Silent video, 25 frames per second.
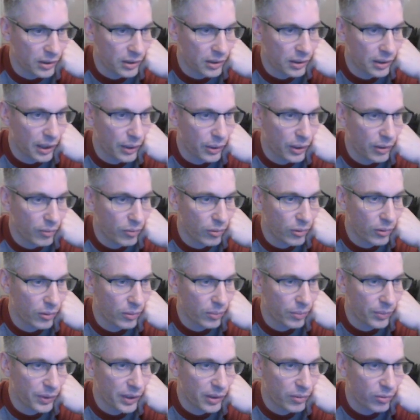I think we're
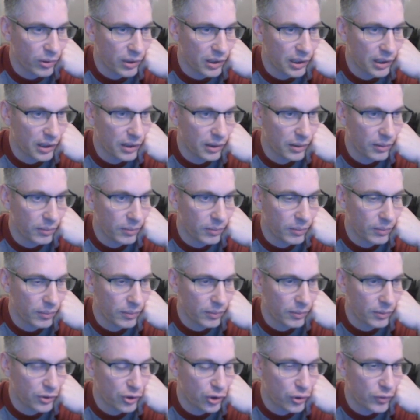getting
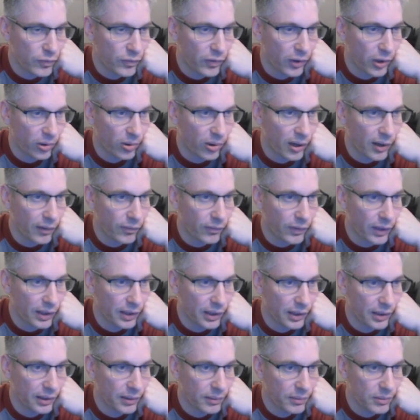too far off on
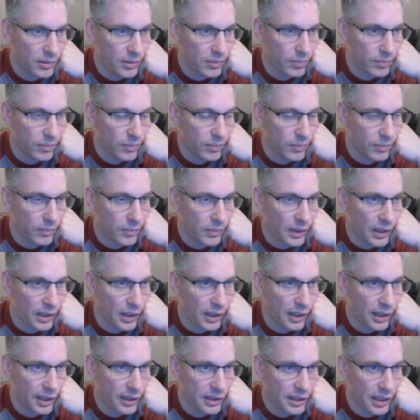
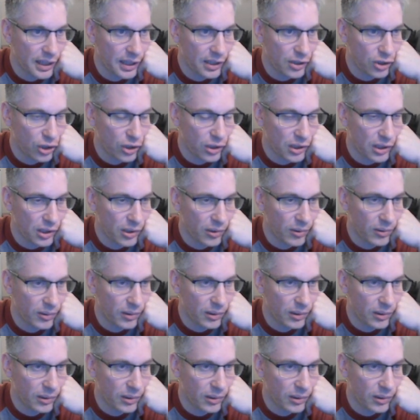a tangent here.